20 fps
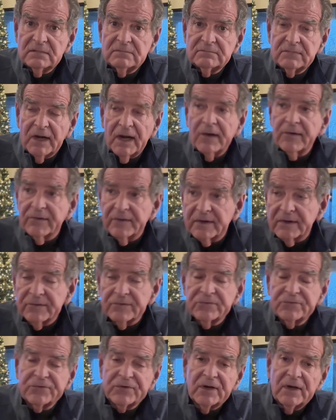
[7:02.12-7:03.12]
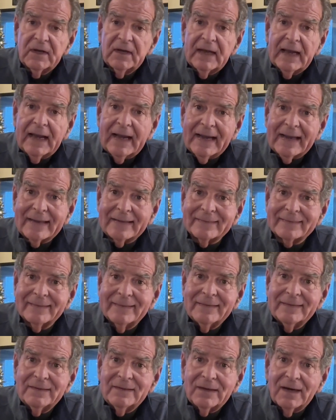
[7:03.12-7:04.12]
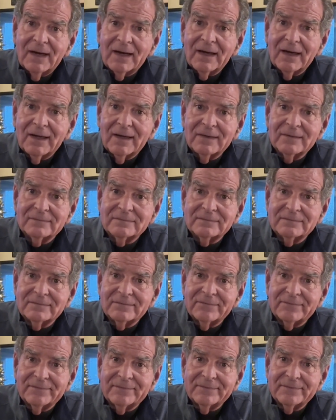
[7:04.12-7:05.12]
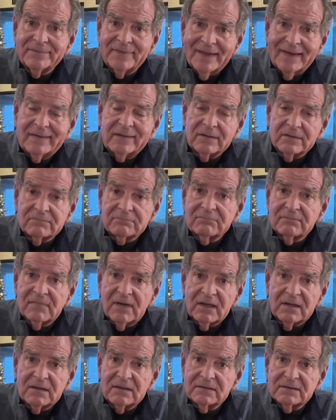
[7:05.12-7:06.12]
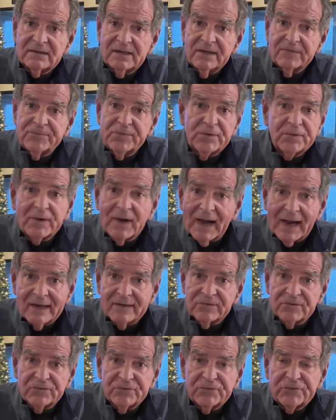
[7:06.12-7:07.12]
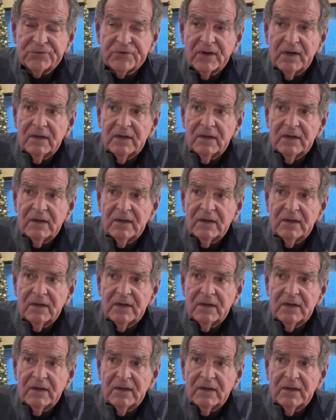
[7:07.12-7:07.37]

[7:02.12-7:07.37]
areas, and they can give you guidance